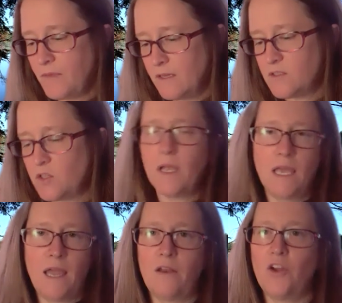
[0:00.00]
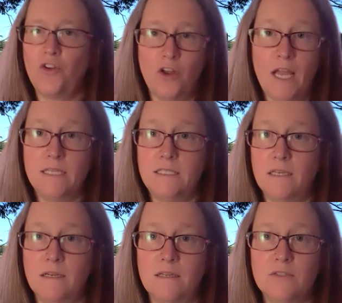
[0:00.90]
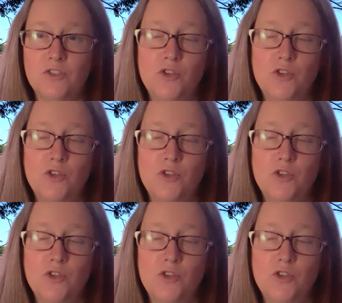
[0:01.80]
So again, a good idea